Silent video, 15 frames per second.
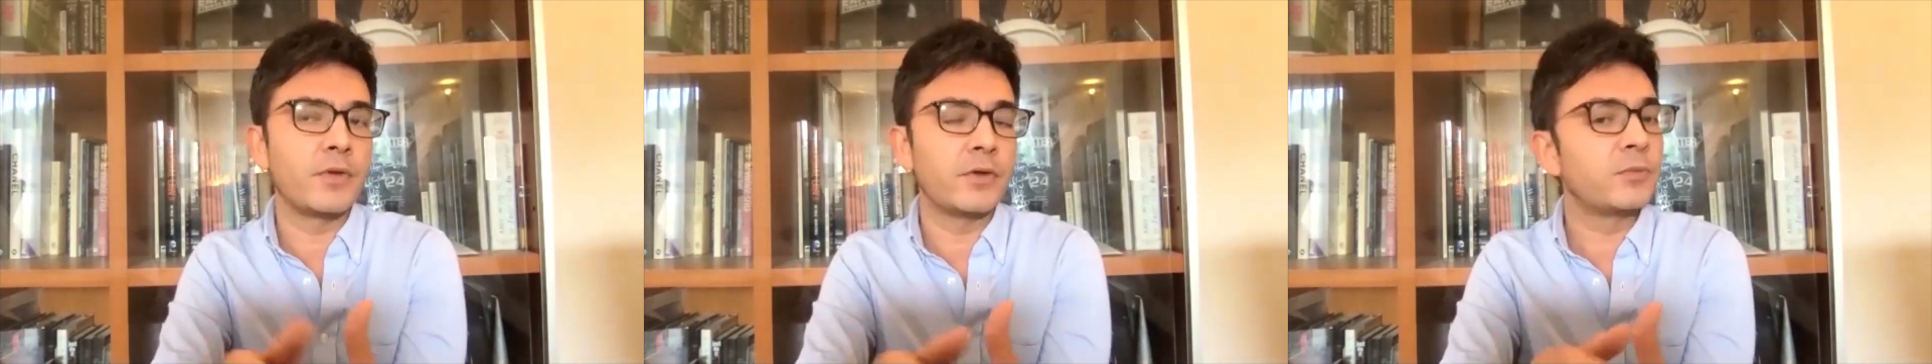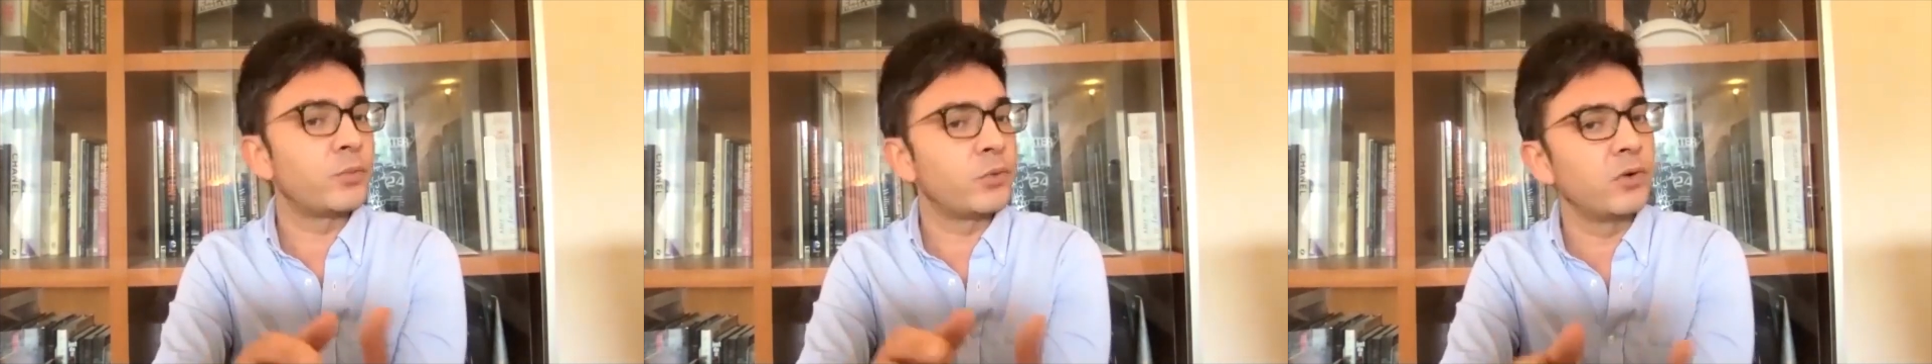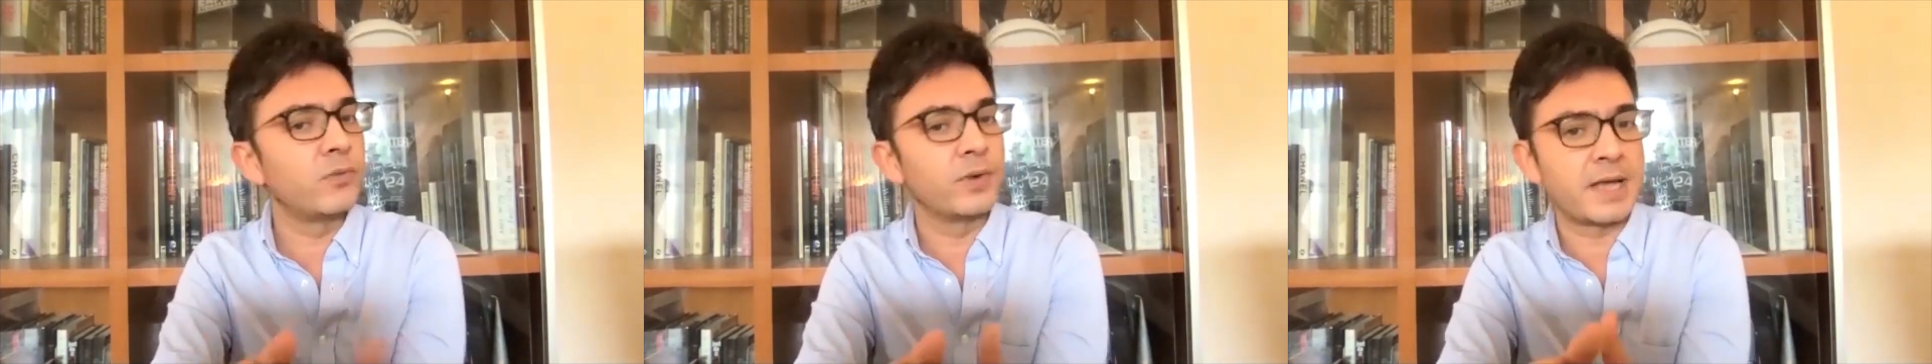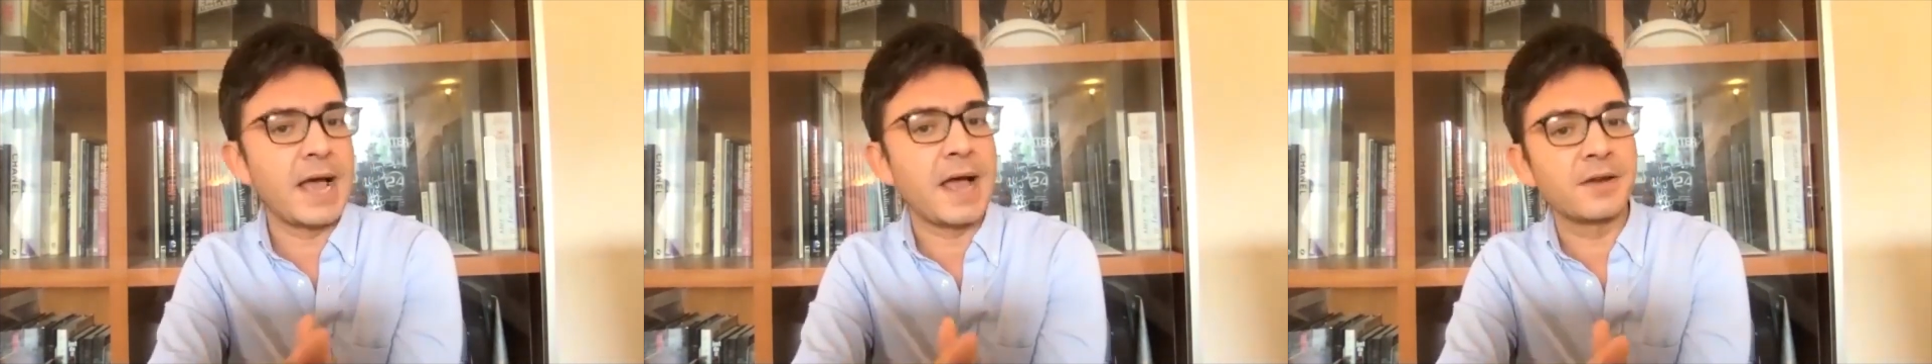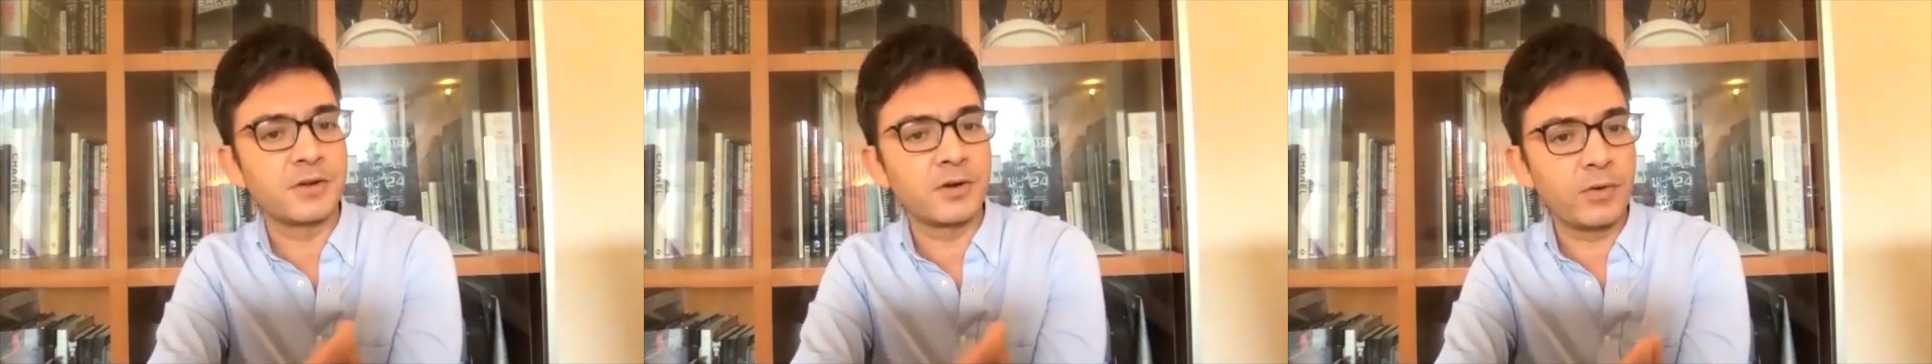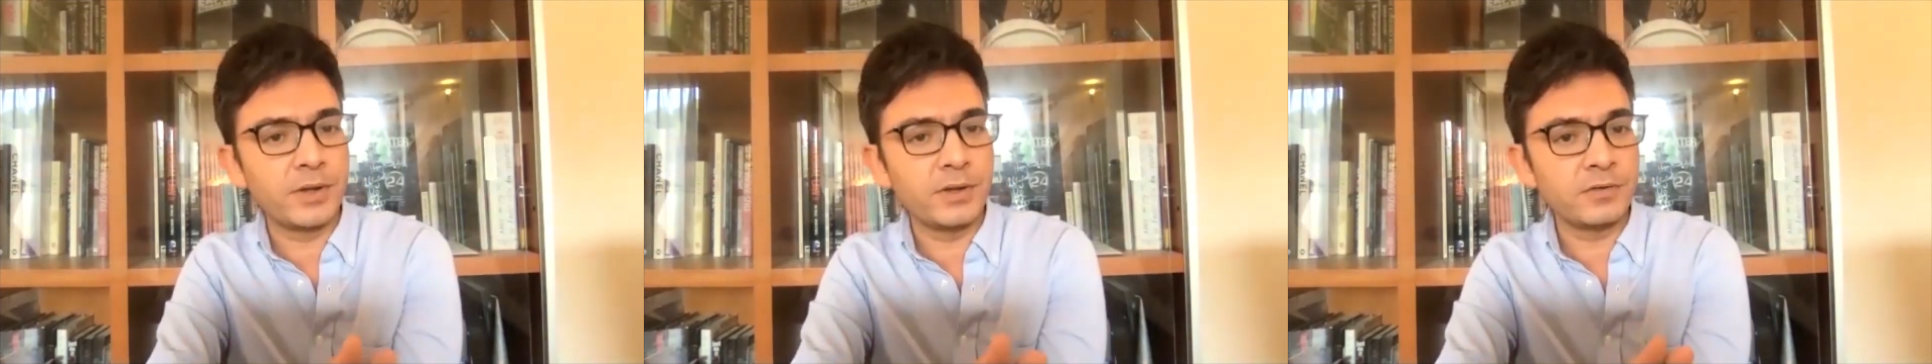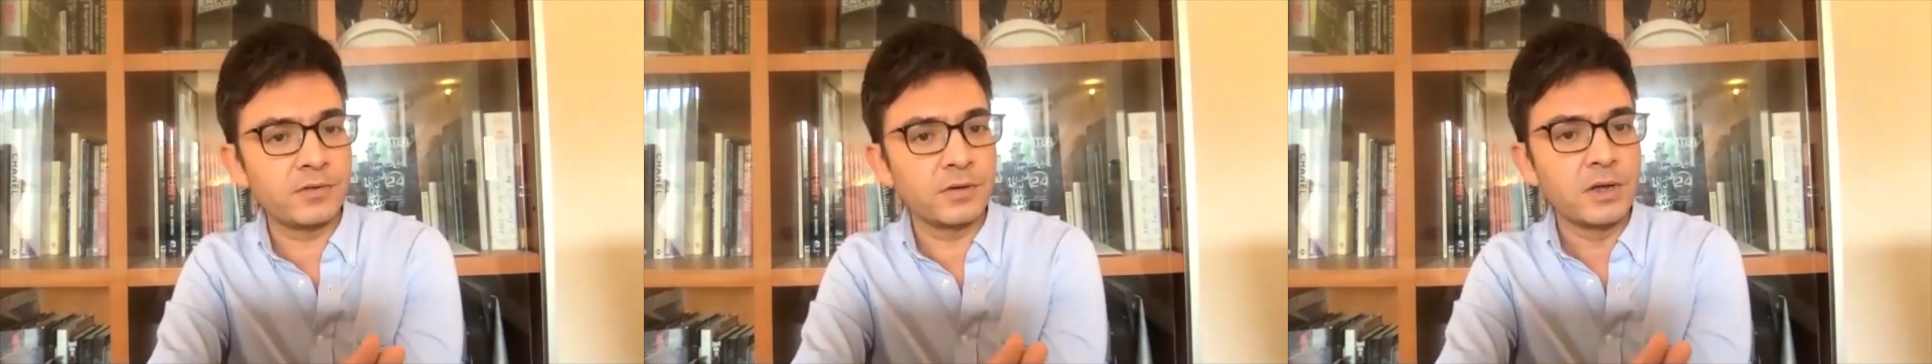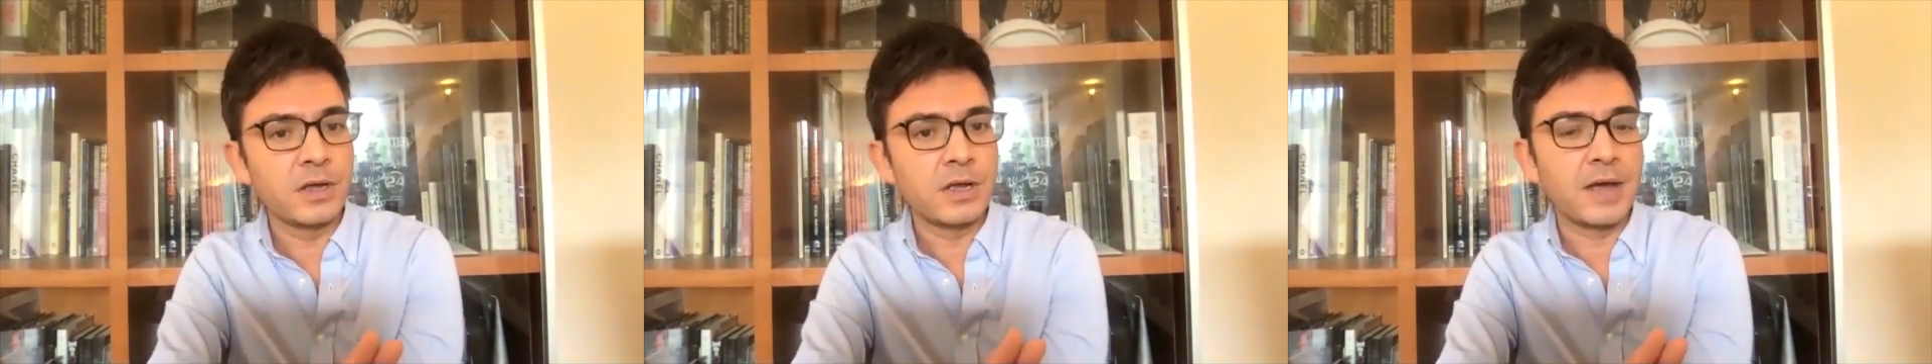those proven categories?